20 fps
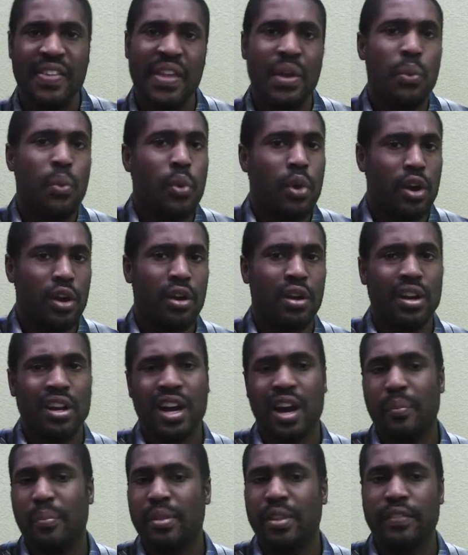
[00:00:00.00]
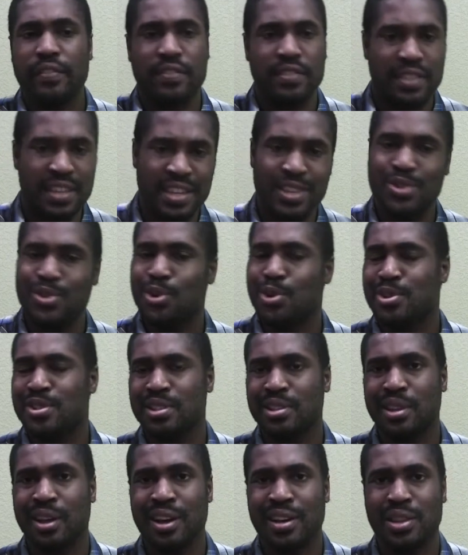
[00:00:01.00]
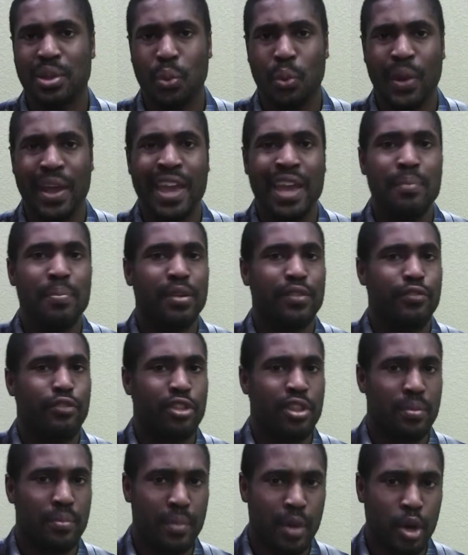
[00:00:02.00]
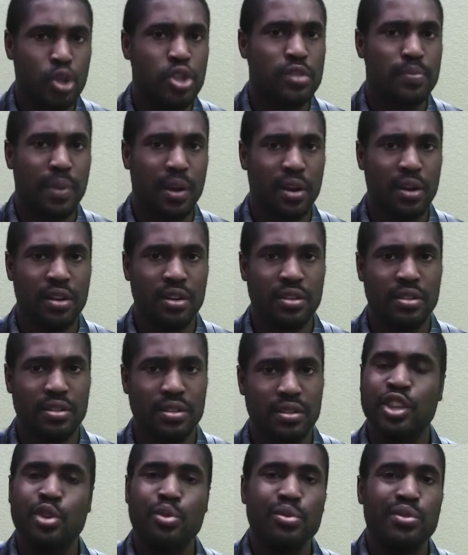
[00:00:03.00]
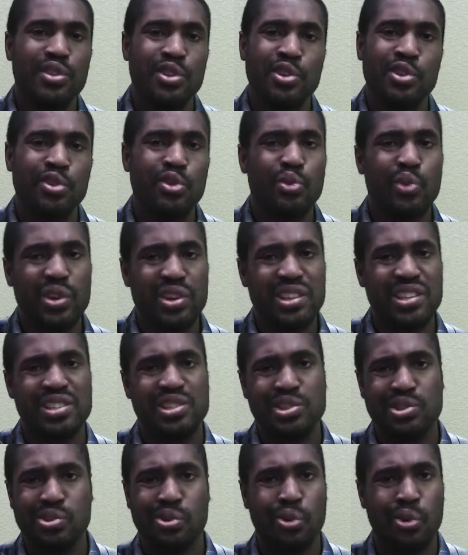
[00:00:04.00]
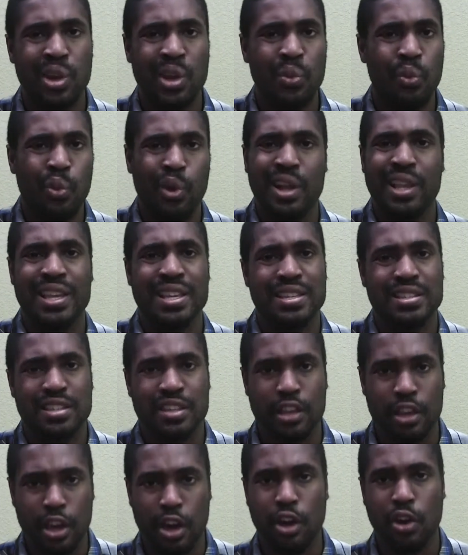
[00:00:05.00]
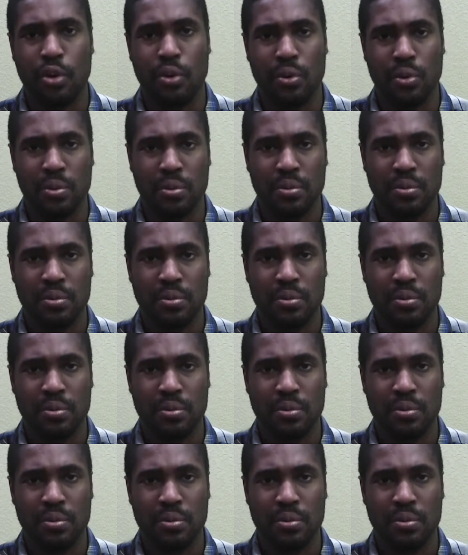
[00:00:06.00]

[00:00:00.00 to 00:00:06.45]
There were a couple of detours along the way, but for the most part, you knew where the story wanted to go.